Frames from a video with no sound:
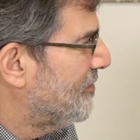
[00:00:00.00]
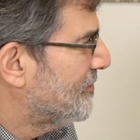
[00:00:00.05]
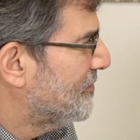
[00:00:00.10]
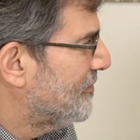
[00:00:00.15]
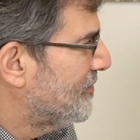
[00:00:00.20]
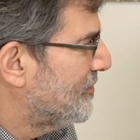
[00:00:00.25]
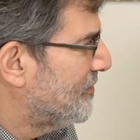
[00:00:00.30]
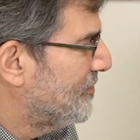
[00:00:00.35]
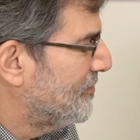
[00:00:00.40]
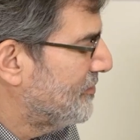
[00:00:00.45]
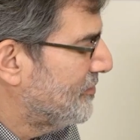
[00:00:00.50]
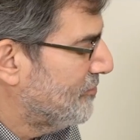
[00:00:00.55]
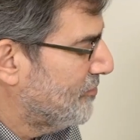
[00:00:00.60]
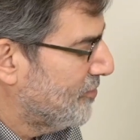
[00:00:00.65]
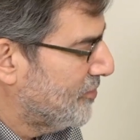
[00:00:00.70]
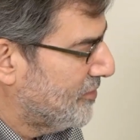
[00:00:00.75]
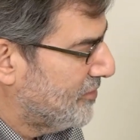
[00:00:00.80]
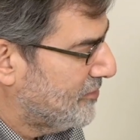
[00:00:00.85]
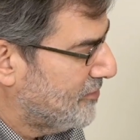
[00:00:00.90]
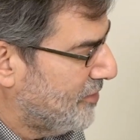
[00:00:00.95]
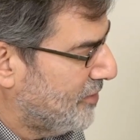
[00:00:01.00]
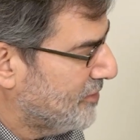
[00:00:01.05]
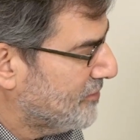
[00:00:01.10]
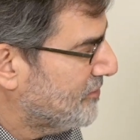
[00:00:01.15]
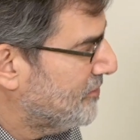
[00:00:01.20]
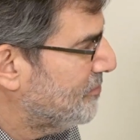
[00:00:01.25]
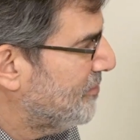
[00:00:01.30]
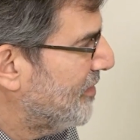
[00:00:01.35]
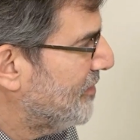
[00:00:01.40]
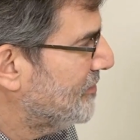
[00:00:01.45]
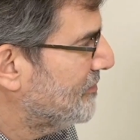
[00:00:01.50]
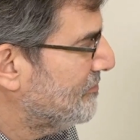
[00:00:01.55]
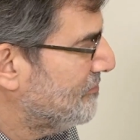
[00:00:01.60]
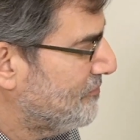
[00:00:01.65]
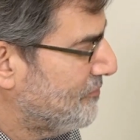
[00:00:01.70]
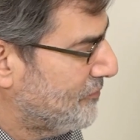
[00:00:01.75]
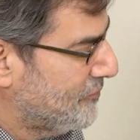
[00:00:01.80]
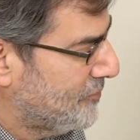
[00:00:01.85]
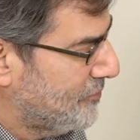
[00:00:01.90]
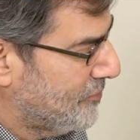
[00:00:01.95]
question because you've already talked about.
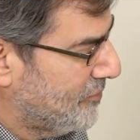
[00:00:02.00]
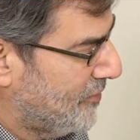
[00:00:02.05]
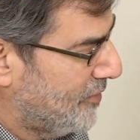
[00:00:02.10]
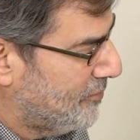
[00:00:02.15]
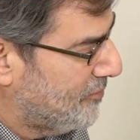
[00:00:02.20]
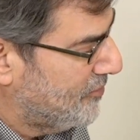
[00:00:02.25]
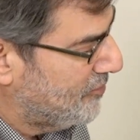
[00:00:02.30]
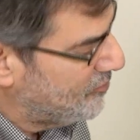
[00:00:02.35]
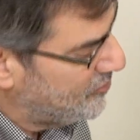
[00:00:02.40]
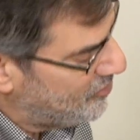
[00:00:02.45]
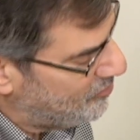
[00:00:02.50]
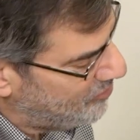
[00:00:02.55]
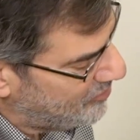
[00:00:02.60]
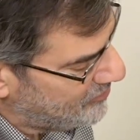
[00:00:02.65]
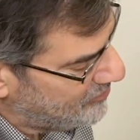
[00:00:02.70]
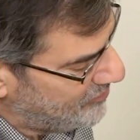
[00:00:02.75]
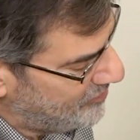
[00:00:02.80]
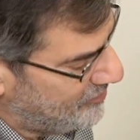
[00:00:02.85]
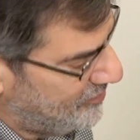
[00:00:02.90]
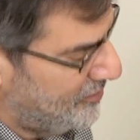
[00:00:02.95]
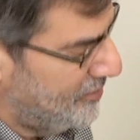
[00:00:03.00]
Would you want to say